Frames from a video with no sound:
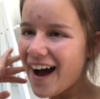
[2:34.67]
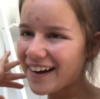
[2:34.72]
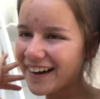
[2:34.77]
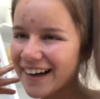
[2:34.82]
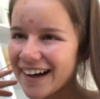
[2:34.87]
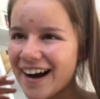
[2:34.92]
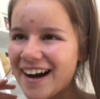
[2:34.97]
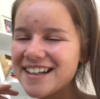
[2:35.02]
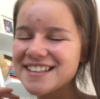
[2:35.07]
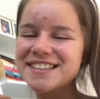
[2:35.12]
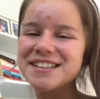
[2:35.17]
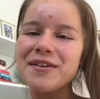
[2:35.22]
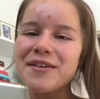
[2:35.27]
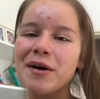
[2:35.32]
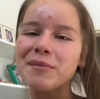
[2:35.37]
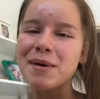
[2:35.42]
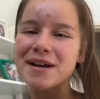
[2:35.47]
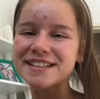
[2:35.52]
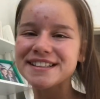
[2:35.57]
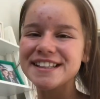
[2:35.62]
Okay guys, so
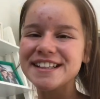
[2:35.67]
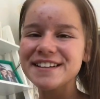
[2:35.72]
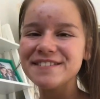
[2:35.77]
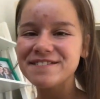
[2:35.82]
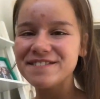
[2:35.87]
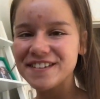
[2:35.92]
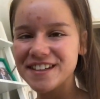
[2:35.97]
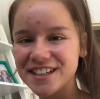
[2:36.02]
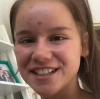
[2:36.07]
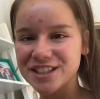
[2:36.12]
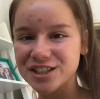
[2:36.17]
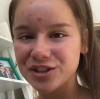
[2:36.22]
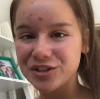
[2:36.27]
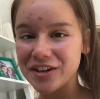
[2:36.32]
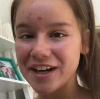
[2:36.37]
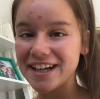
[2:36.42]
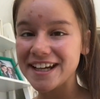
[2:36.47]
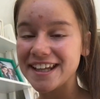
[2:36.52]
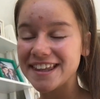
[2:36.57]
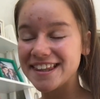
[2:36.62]
I basically finished
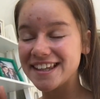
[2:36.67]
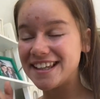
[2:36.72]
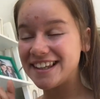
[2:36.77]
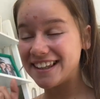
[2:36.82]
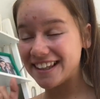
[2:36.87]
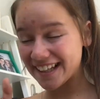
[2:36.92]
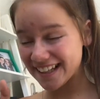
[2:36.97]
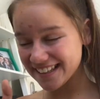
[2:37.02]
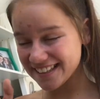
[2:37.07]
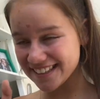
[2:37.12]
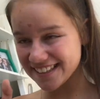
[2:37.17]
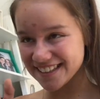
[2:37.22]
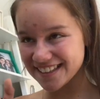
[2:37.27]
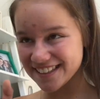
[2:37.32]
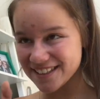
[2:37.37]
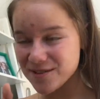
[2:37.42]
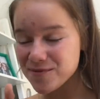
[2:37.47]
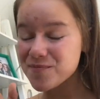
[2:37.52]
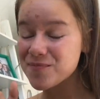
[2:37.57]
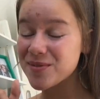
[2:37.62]
creating the
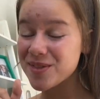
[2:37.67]
list.